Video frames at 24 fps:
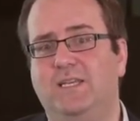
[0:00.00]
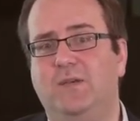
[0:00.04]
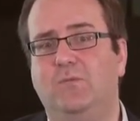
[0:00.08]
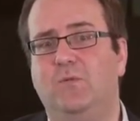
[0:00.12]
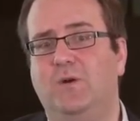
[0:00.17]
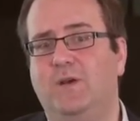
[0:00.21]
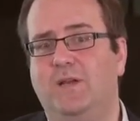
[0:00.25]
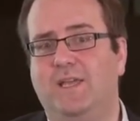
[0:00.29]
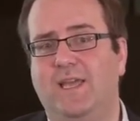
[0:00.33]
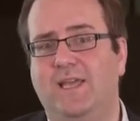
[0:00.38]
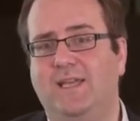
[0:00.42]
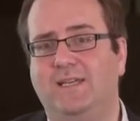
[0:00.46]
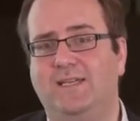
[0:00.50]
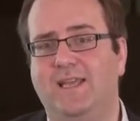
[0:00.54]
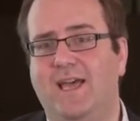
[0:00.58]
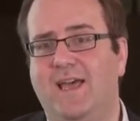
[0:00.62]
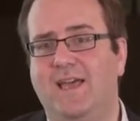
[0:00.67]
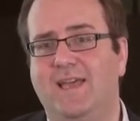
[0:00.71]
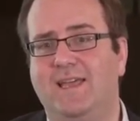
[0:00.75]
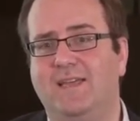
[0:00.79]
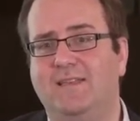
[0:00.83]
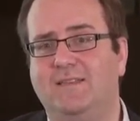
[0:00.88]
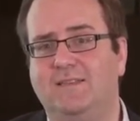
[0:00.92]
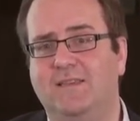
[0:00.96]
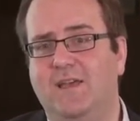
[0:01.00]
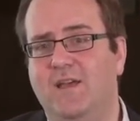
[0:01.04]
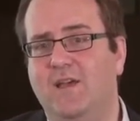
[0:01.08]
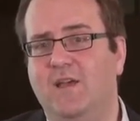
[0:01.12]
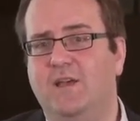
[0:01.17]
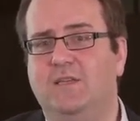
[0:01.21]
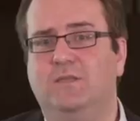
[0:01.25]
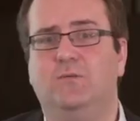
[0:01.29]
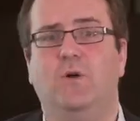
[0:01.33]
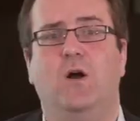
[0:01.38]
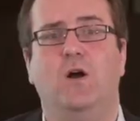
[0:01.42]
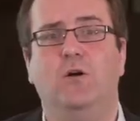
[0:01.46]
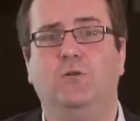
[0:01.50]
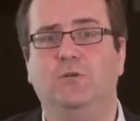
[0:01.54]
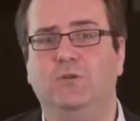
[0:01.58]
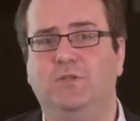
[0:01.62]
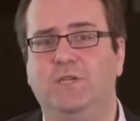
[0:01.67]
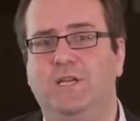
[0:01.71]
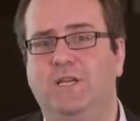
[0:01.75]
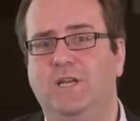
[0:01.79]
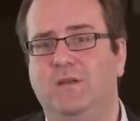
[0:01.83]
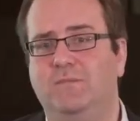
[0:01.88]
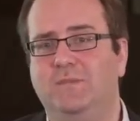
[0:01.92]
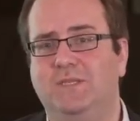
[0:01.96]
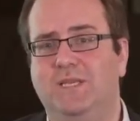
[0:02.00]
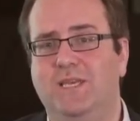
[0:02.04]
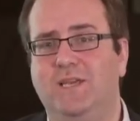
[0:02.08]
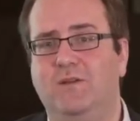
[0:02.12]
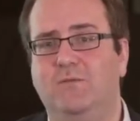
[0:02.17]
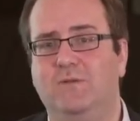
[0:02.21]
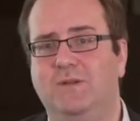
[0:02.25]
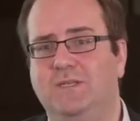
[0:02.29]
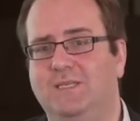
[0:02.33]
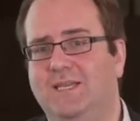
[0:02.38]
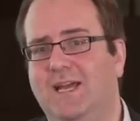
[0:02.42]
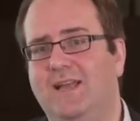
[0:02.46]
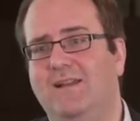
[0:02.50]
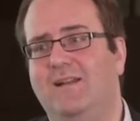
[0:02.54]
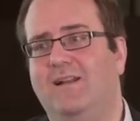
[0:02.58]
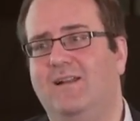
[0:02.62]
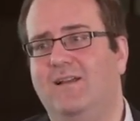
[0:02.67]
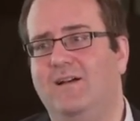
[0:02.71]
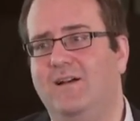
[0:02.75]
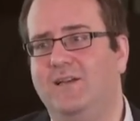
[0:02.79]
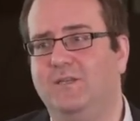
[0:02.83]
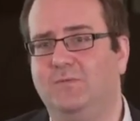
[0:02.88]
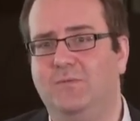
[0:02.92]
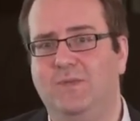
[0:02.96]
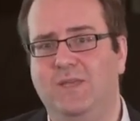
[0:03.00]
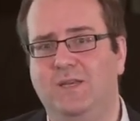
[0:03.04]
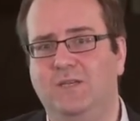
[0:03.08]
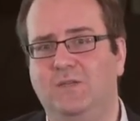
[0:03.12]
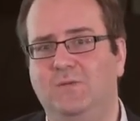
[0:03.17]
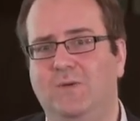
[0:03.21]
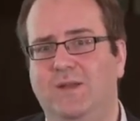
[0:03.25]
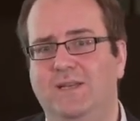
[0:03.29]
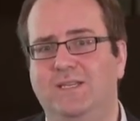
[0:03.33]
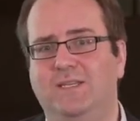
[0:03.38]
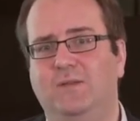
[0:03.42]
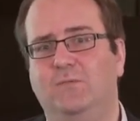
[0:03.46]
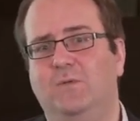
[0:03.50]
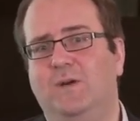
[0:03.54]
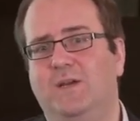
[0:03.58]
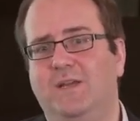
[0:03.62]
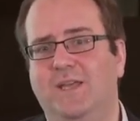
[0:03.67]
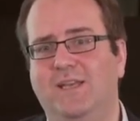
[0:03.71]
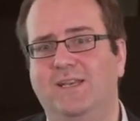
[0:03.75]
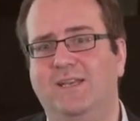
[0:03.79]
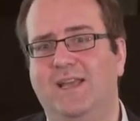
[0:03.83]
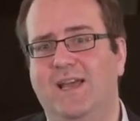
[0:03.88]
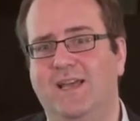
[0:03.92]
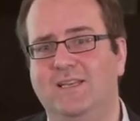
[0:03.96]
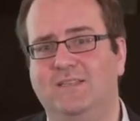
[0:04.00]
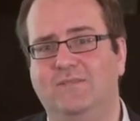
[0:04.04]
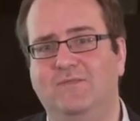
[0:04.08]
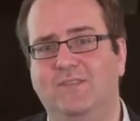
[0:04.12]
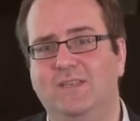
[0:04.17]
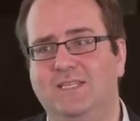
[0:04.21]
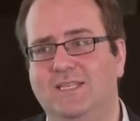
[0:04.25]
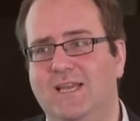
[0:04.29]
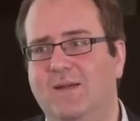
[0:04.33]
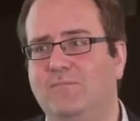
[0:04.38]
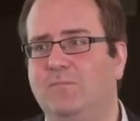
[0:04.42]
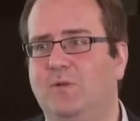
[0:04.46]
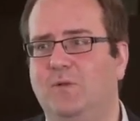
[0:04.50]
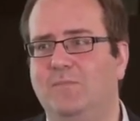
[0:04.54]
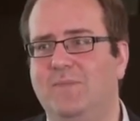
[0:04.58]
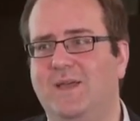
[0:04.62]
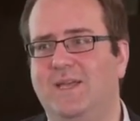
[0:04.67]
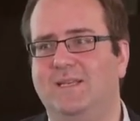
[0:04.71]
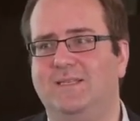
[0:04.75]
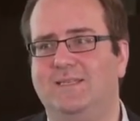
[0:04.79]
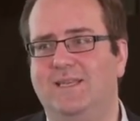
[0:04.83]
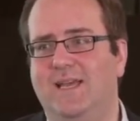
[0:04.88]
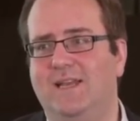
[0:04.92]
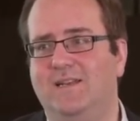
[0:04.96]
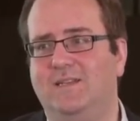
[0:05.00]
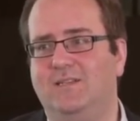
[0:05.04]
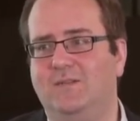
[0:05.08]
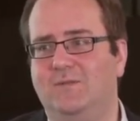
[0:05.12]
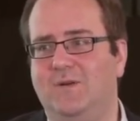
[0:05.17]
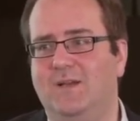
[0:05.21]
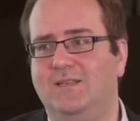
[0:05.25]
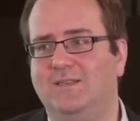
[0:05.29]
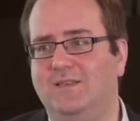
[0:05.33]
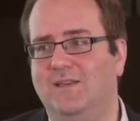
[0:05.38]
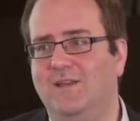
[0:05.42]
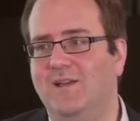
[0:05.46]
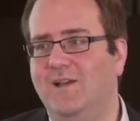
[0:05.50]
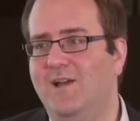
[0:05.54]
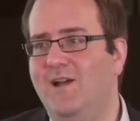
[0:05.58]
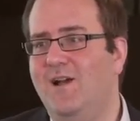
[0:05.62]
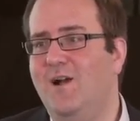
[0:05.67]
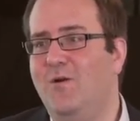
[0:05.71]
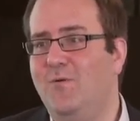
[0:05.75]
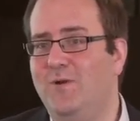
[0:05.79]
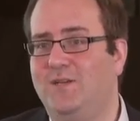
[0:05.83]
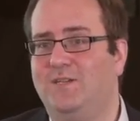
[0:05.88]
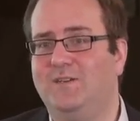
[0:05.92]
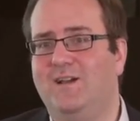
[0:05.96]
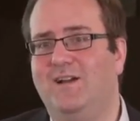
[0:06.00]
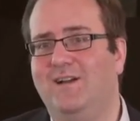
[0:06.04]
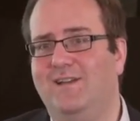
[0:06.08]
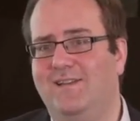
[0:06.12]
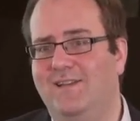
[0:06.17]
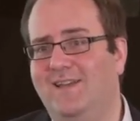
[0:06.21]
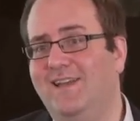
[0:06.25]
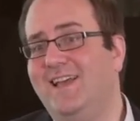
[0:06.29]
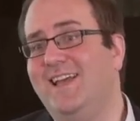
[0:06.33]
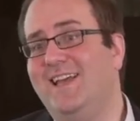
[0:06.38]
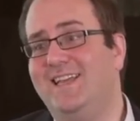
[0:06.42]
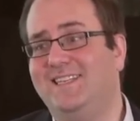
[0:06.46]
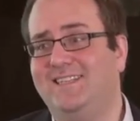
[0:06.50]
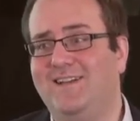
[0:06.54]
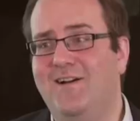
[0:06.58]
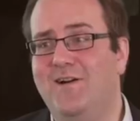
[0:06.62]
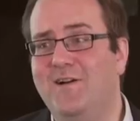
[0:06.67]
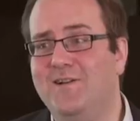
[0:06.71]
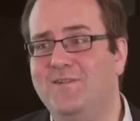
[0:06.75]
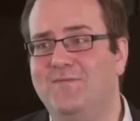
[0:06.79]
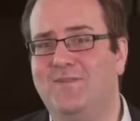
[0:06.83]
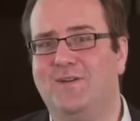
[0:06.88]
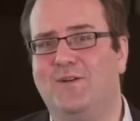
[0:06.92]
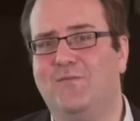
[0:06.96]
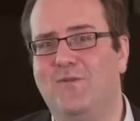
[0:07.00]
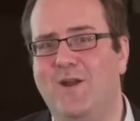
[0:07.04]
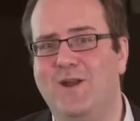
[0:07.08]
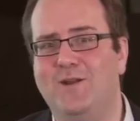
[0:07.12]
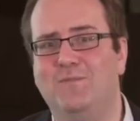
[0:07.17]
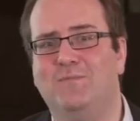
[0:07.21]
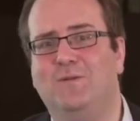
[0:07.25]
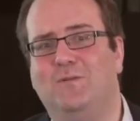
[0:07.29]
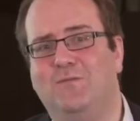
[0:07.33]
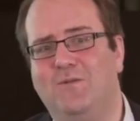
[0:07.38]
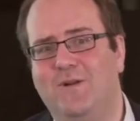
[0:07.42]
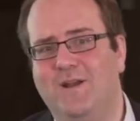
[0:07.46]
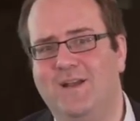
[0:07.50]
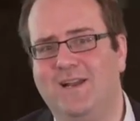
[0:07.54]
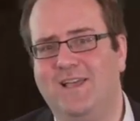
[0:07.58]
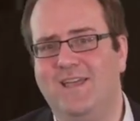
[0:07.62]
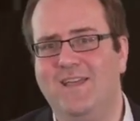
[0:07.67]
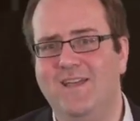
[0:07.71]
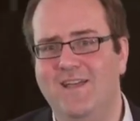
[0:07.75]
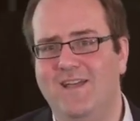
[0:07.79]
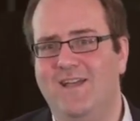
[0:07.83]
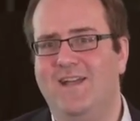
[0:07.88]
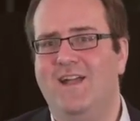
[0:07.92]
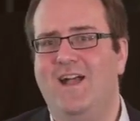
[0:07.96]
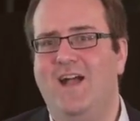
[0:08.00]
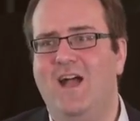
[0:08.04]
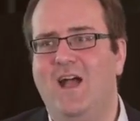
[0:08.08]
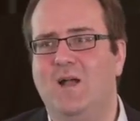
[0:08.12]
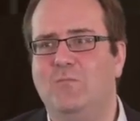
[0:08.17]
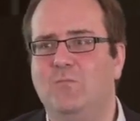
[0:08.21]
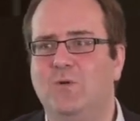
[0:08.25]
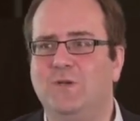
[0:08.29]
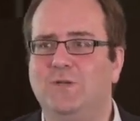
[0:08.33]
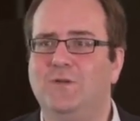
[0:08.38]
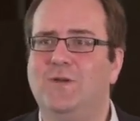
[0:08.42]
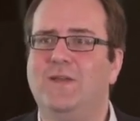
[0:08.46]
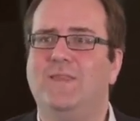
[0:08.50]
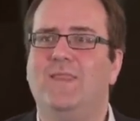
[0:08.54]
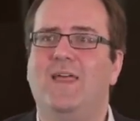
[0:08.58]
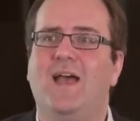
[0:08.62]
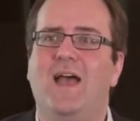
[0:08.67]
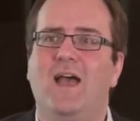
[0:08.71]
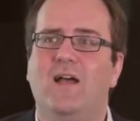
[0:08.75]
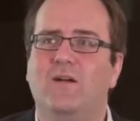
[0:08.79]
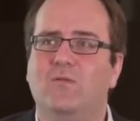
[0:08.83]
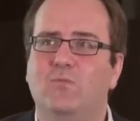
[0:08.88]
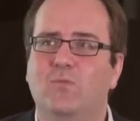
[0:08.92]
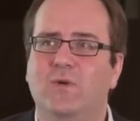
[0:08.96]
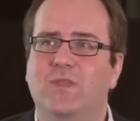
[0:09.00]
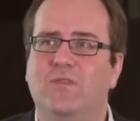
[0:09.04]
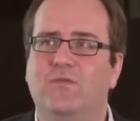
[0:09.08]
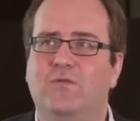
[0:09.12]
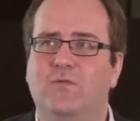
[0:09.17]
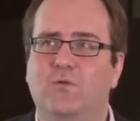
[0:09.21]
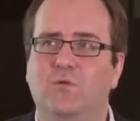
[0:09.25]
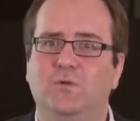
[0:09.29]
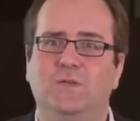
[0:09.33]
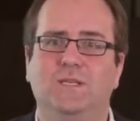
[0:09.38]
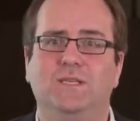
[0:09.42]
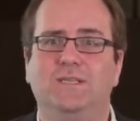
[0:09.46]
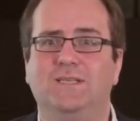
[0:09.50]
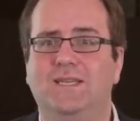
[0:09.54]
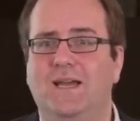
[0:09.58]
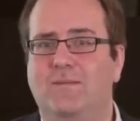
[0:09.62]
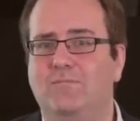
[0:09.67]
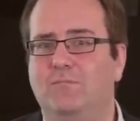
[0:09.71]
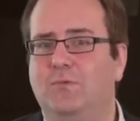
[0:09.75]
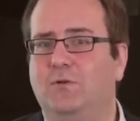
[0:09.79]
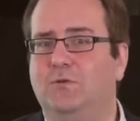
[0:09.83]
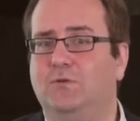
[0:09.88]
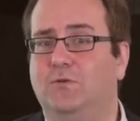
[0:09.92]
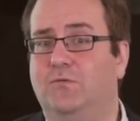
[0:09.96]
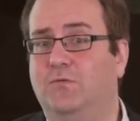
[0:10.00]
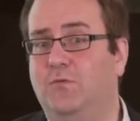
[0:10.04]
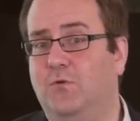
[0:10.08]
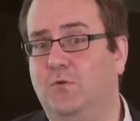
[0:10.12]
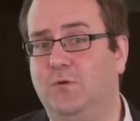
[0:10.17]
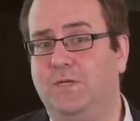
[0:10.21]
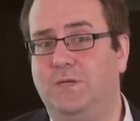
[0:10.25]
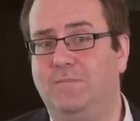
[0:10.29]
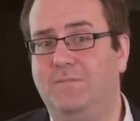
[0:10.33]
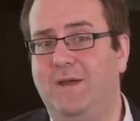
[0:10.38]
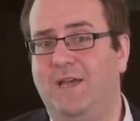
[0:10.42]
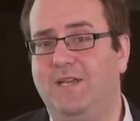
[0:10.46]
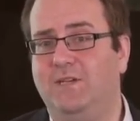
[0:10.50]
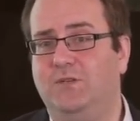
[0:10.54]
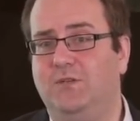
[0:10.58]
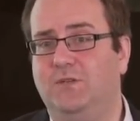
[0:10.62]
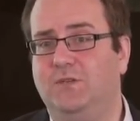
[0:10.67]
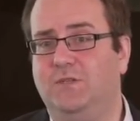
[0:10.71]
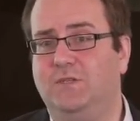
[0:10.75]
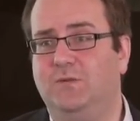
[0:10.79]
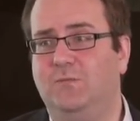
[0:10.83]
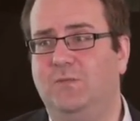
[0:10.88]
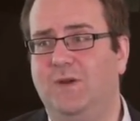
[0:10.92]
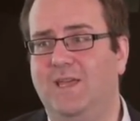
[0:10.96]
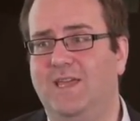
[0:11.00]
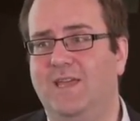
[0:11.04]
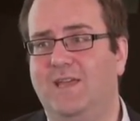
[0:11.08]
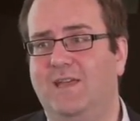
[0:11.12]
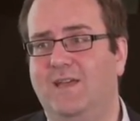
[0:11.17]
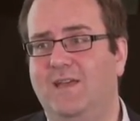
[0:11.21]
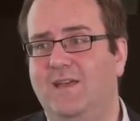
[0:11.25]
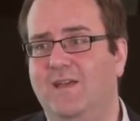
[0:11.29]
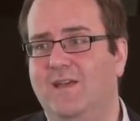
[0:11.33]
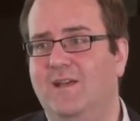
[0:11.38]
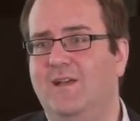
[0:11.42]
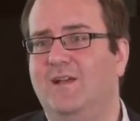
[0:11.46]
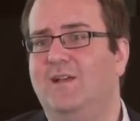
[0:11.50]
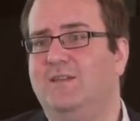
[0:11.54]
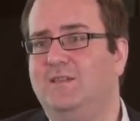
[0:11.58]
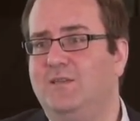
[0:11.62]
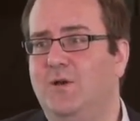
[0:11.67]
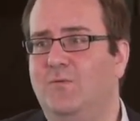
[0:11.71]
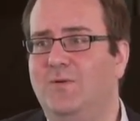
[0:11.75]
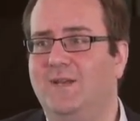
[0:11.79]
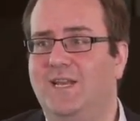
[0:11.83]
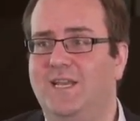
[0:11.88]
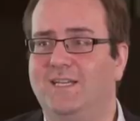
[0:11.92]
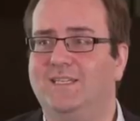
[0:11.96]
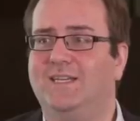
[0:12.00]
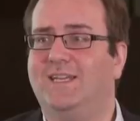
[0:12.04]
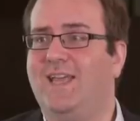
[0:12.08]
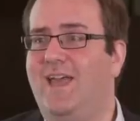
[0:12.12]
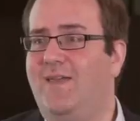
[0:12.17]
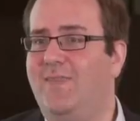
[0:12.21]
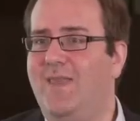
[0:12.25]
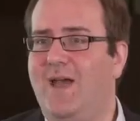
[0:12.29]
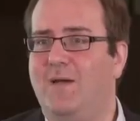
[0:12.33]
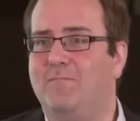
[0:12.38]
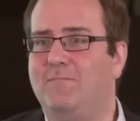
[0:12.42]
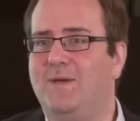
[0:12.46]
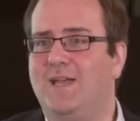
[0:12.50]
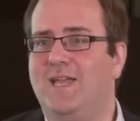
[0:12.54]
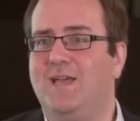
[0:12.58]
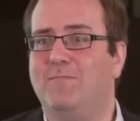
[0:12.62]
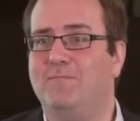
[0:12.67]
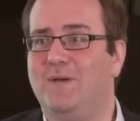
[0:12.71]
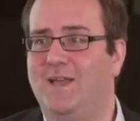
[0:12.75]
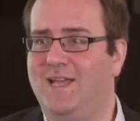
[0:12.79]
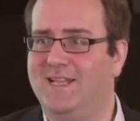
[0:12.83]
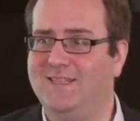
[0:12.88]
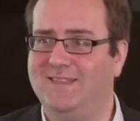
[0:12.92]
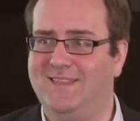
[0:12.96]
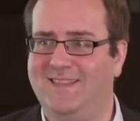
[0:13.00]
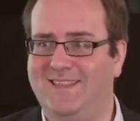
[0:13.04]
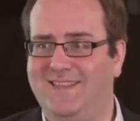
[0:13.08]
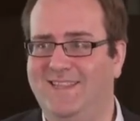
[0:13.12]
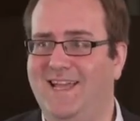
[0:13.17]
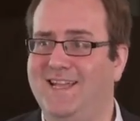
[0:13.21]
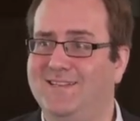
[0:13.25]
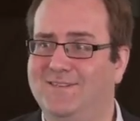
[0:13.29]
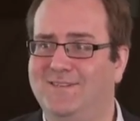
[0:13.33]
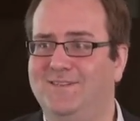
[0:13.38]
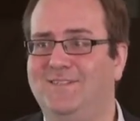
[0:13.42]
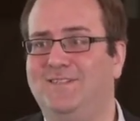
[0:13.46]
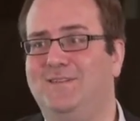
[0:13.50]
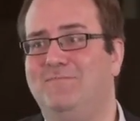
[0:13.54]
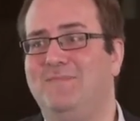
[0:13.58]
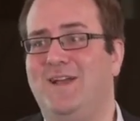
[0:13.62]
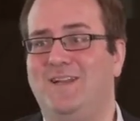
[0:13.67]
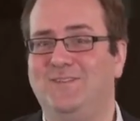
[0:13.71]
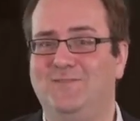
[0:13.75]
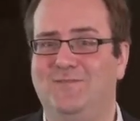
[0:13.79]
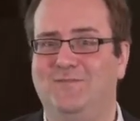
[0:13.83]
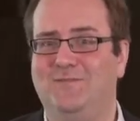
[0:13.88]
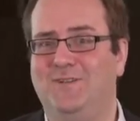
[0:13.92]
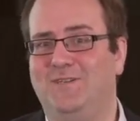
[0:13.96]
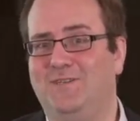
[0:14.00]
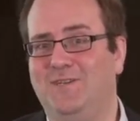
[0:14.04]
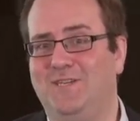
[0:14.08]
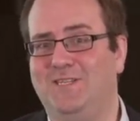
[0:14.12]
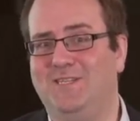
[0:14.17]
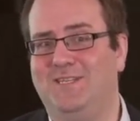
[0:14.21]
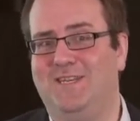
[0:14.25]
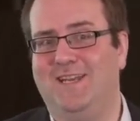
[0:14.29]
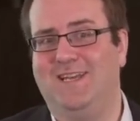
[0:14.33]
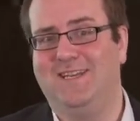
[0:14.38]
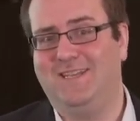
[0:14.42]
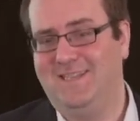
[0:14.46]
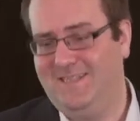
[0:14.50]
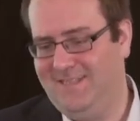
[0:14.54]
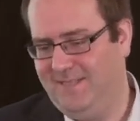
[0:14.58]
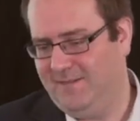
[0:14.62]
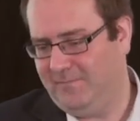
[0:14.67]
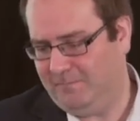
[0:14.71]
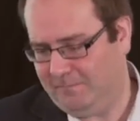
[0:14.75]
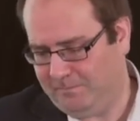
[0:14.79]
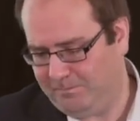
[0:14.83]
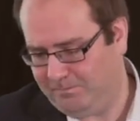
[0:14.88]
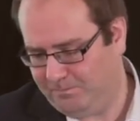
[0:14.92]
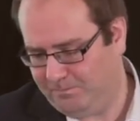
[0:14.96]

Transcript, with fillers: working days. So a whole genome sequence analysed within 20 working days of the sample being sent to us, which is kind of incredible, really. We're doing that with 40 samples or 40 patients a week, so we need to get that bigger, but that's just a matter of logistics.